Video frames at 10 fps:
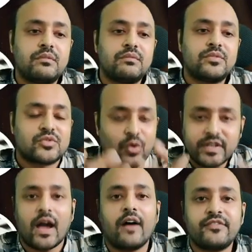so
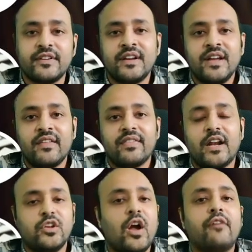tough that
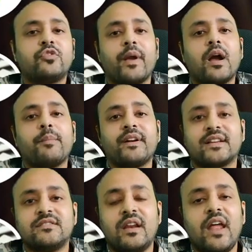you have to pick up a
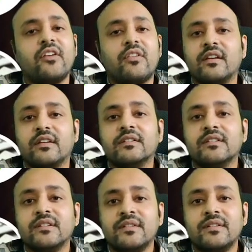dictionary and read.
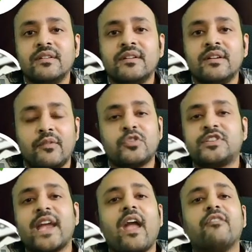You have to
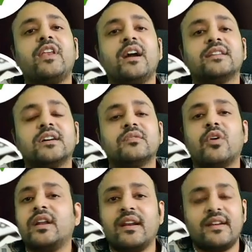check every other
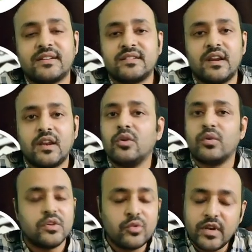word in a dictionary.
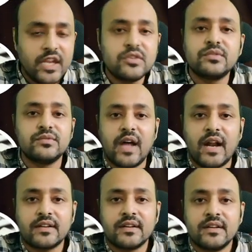No, you don't need to do that.
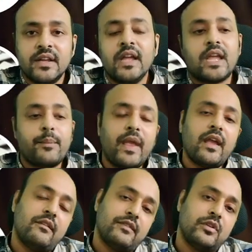Keeping
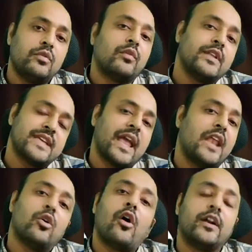in view, once again,
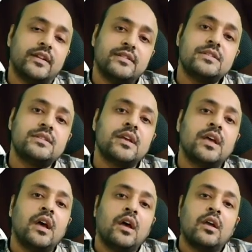your audience.
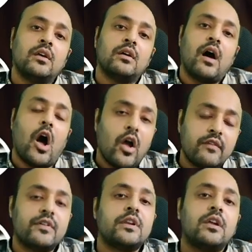
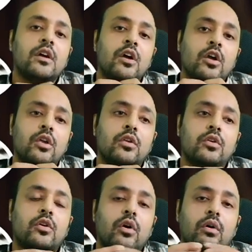However,
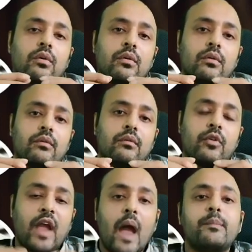your
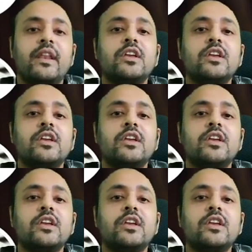vocabulary